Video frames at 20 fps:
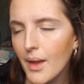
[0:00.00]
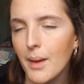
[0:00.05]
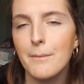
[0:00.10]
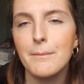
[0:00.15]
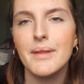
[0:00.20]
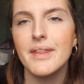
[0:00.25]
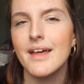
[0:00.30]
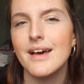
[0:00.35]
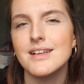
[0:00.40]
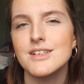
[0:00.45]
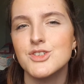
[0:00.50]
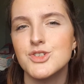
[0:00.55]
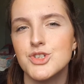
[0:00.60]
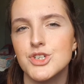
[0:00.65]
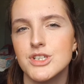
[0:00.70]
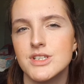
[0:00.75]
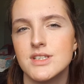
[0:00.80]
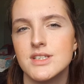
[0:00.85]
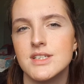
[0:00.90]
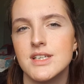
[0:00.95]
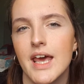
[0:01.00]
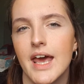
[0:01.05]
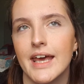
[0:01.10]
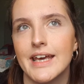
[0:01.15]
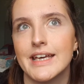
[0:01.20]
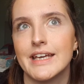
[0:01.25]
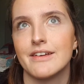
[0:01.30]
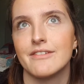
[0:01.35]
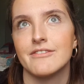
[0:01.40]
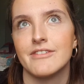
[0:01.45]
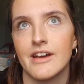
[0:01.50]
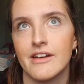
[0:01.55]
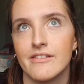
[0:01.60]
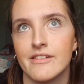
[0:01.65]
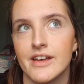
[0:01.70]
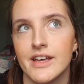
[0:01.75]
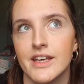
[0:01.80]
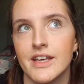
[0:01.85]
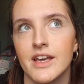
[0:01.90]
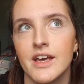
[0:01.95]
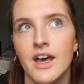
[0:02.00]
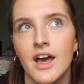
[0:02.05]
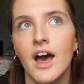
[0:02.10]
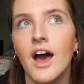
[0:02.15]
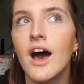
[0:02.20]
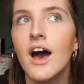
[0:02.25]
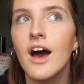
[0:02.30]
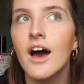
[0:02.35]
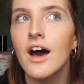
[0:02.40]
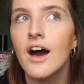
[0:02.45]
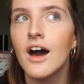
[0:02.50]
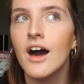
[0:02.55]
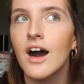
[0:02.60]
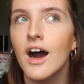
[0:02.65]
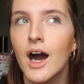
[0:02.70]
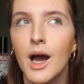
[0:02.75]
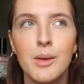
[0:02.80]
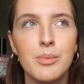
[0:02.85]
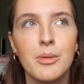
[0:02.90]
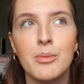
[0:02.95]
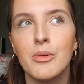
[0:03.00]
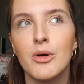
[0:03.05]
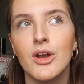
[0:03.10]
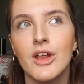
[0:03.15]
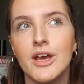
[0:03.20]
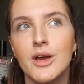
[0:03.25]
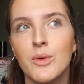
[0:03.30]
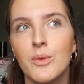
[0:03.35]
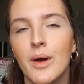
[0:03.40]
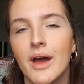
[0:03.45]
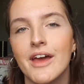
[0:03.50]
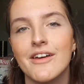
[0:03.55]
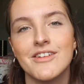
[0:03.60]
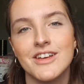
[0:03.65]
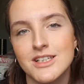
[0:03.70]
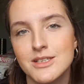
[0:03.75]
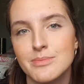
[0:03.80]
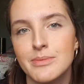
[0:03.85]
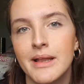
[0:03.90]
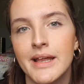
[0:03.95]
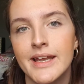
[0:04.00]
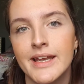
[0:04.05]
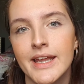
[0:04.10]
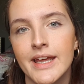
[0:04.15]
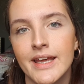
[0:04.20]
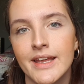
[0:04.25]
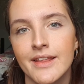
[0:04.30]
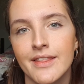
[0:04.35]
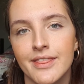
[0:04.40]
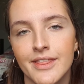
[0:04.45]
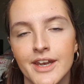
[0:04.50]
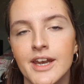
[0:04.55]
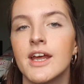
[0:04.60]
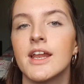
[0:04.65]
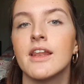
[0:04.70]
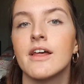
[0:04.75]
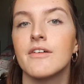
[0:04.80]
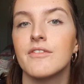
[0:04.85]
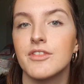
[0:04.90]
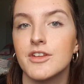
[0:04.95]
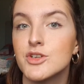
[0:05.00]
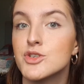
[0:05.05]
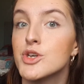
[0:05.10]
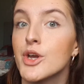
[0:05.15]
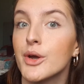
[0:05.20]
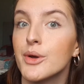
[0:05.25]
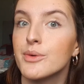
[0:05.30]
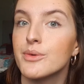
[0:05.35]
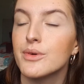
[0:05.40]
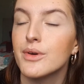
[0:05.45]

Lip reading: But that's just a very hyperbolic way of explaining that I love the show.